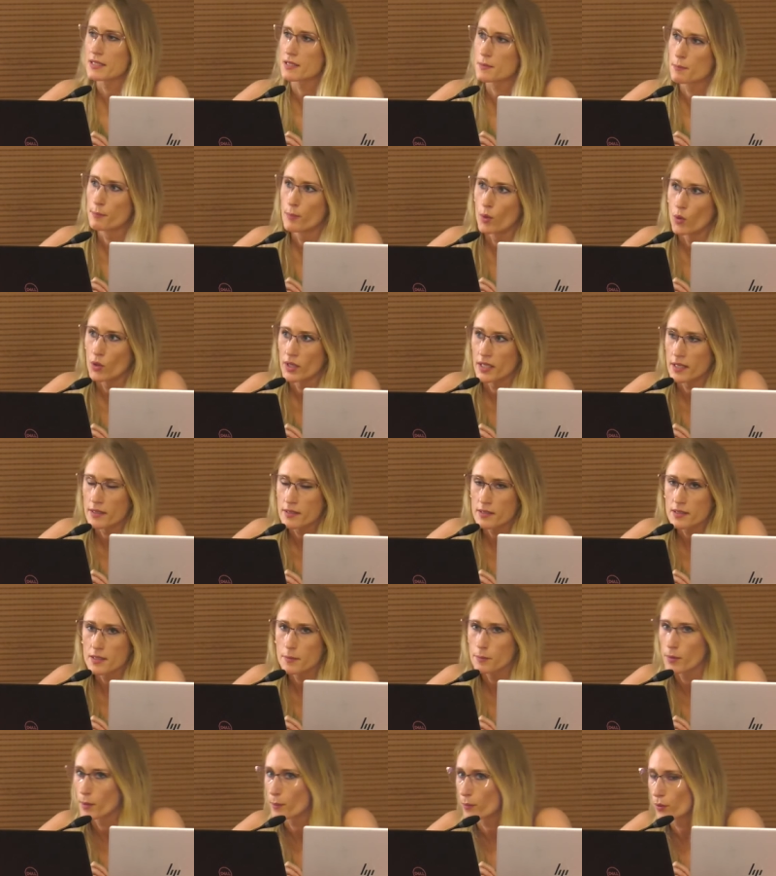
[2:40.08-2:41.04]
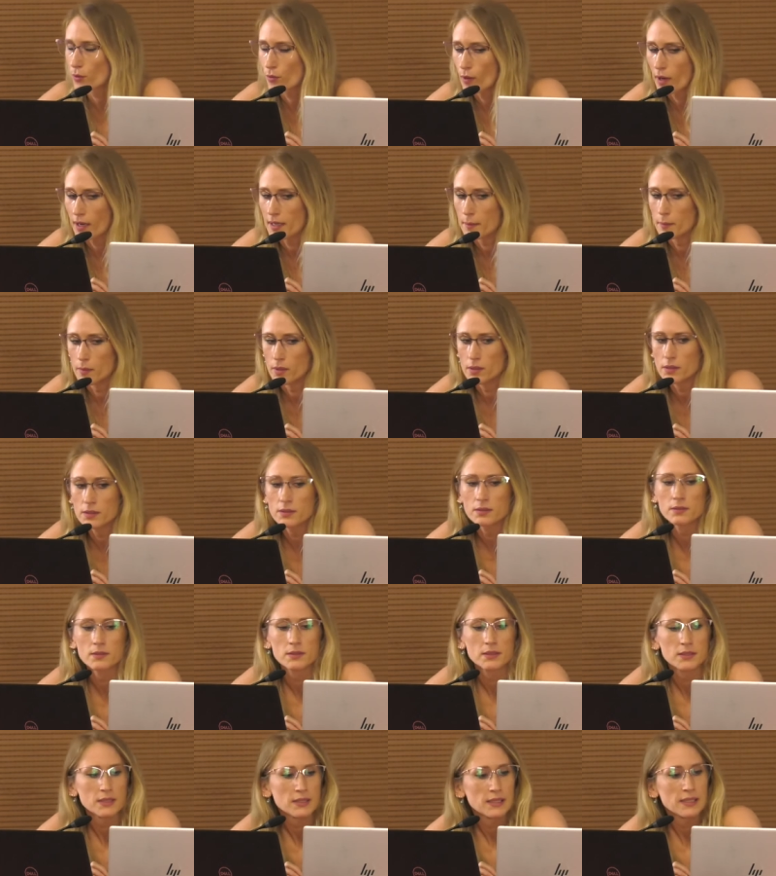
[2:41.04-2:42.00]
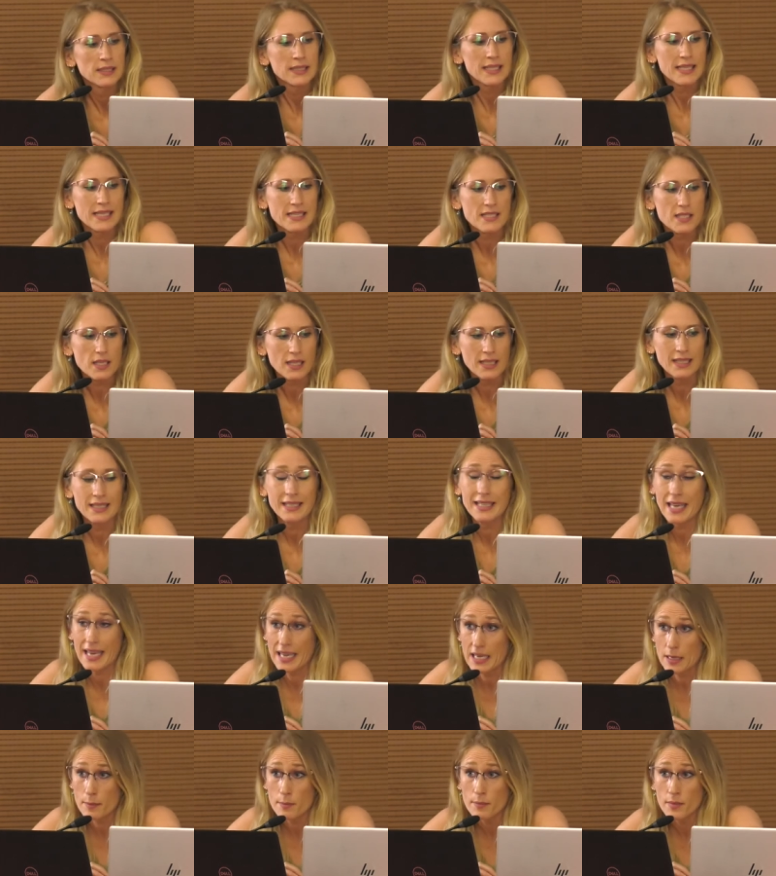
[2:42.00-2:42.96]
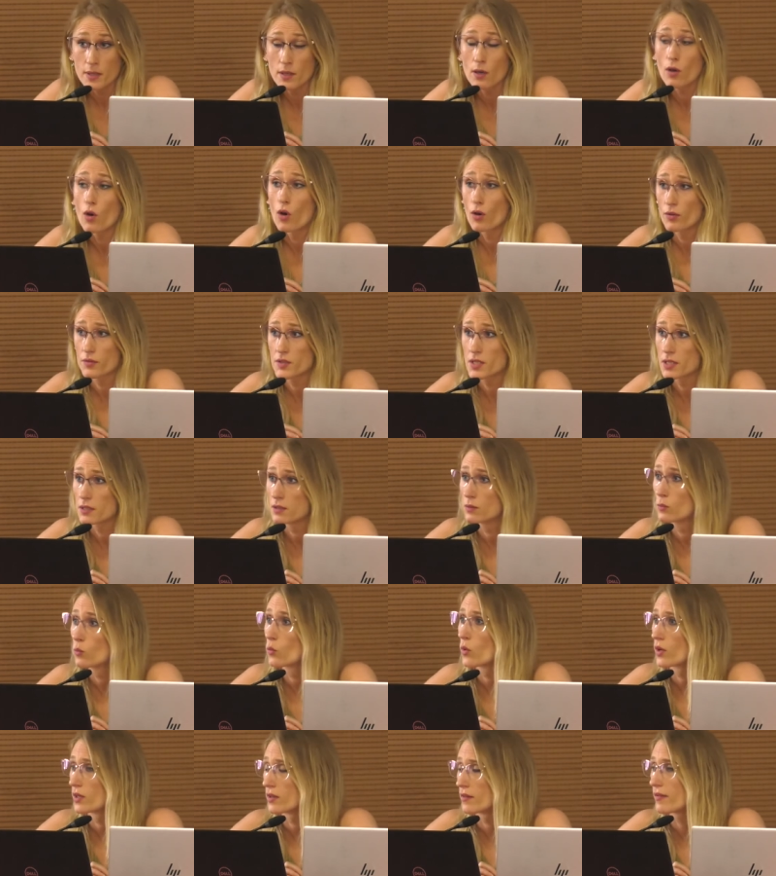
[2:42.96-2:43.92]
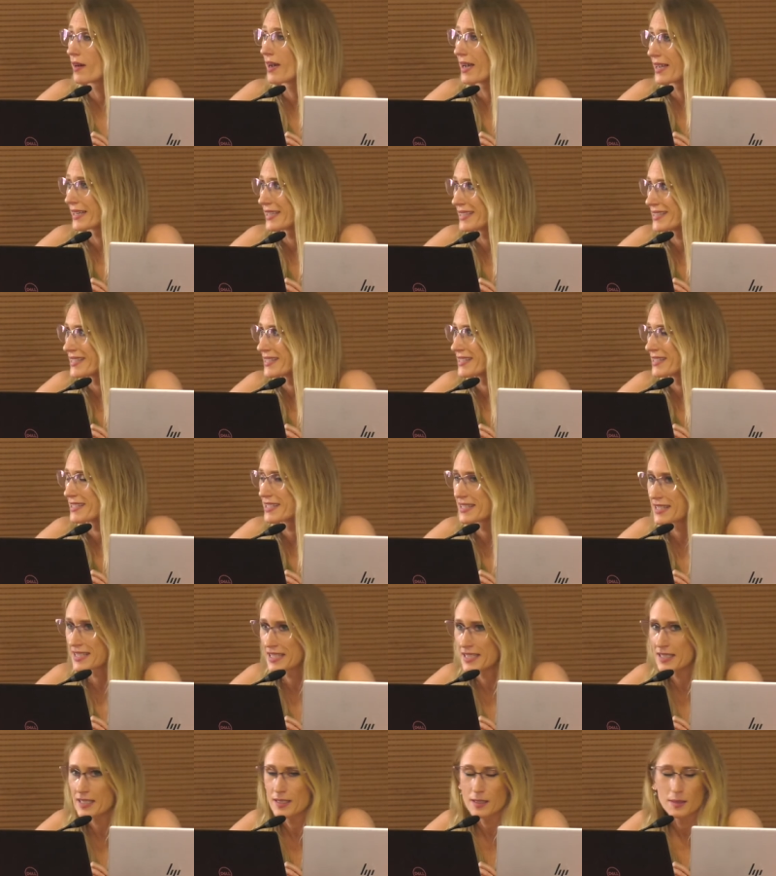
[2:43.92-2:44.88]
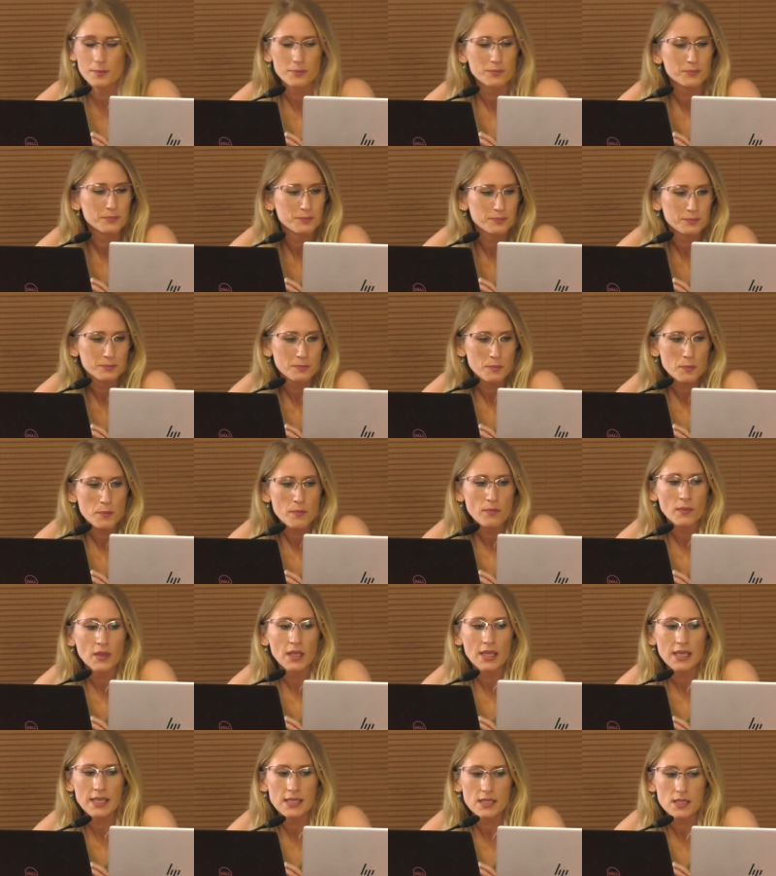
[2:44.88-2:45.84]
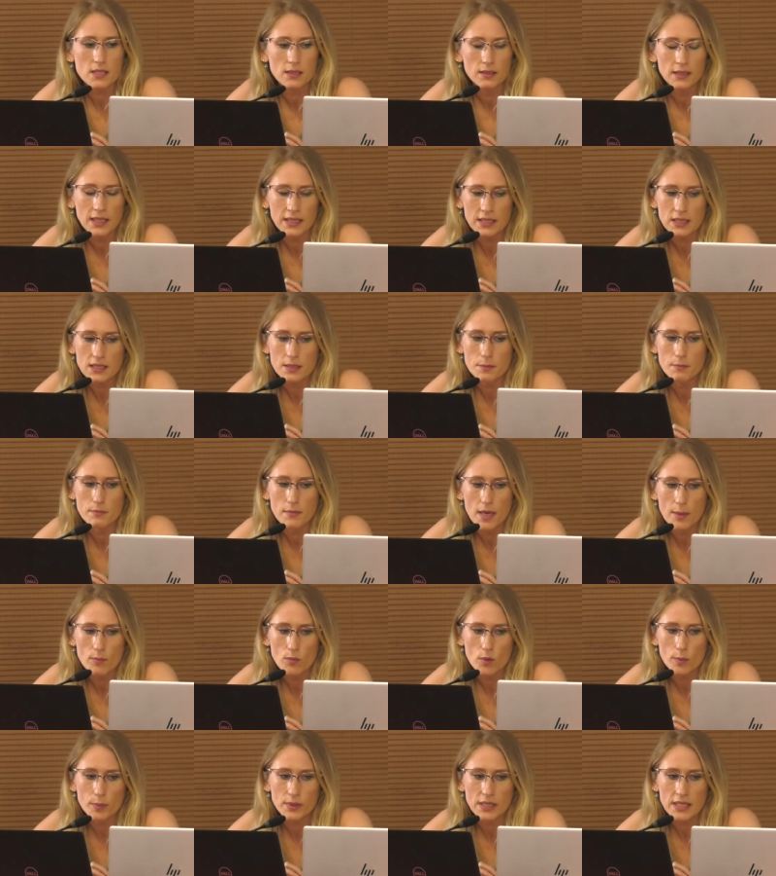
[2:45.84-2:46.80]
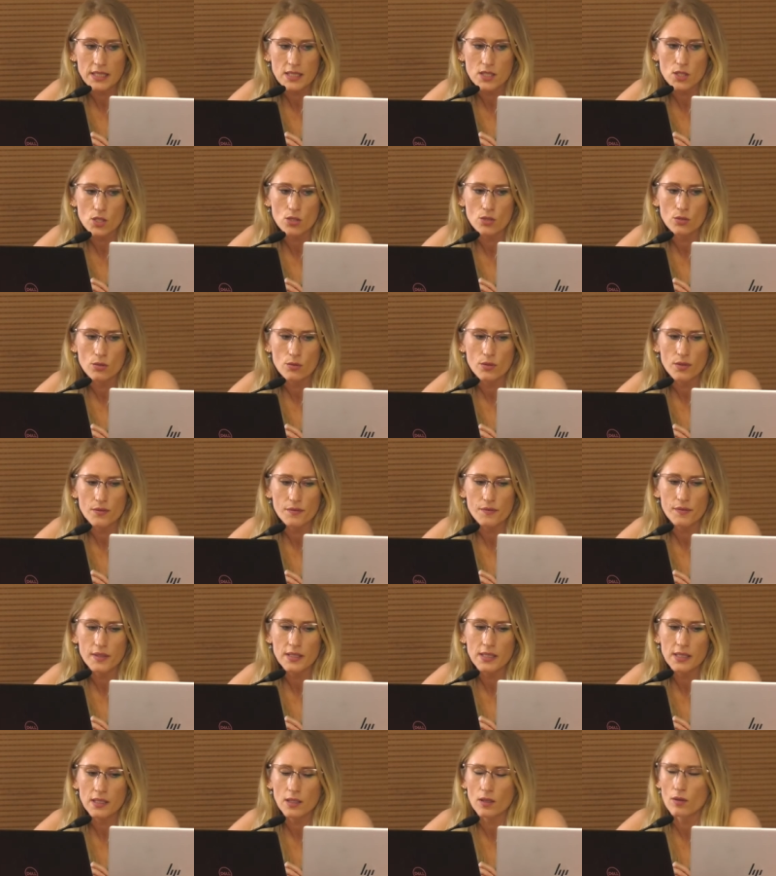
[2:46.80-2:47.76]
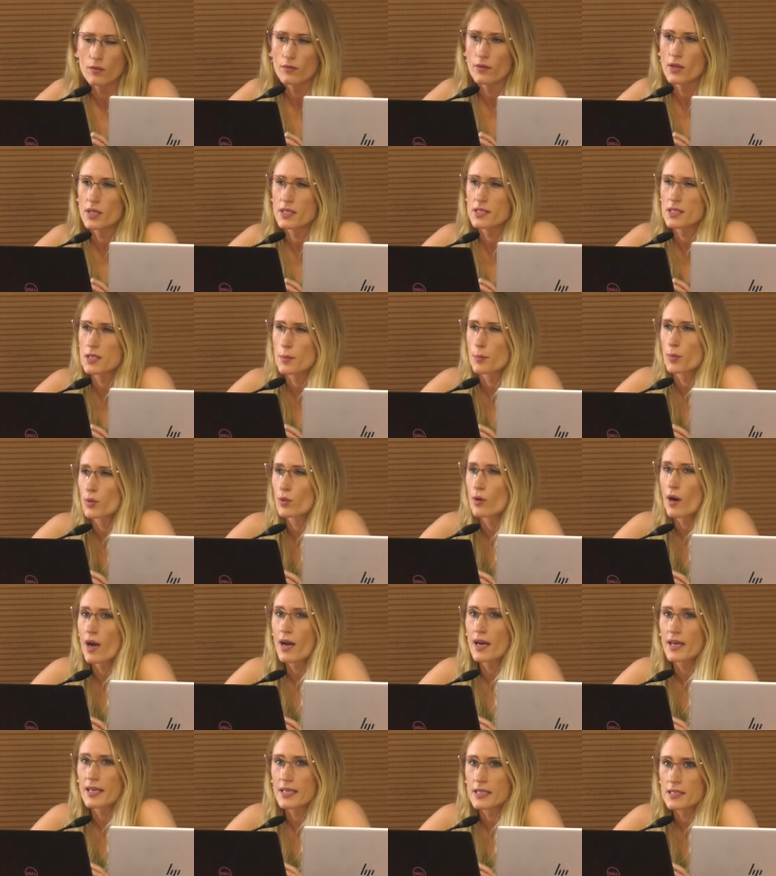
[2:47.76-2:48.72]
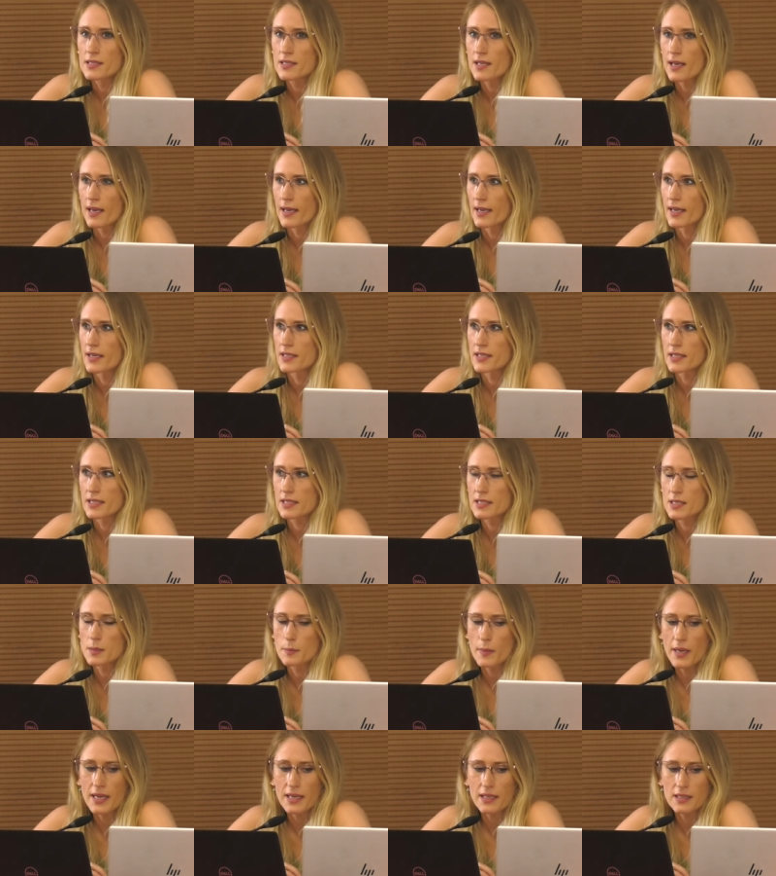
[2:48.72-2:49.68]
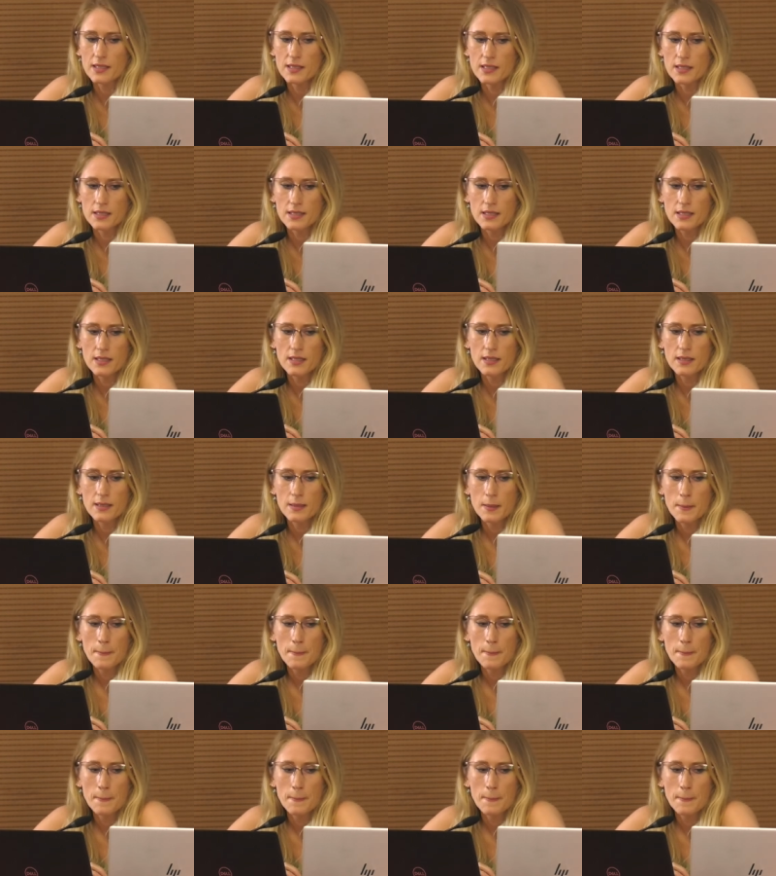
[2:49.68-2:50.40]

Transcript: It's buoyant but primal. It's a game, often one of hide and seek. It's linked memorably to the feeling of a surprise I had expected.